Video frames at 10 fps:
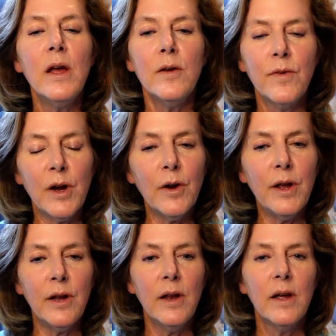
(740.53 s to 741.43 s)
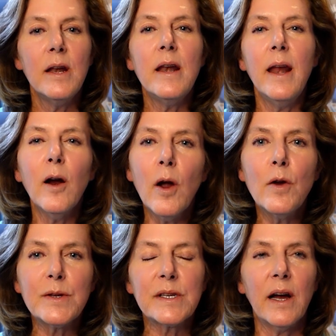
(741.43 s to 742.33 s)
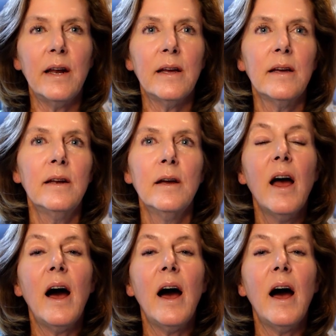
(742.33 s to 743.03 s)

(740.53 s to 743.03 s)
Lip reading: very narrow-sighted.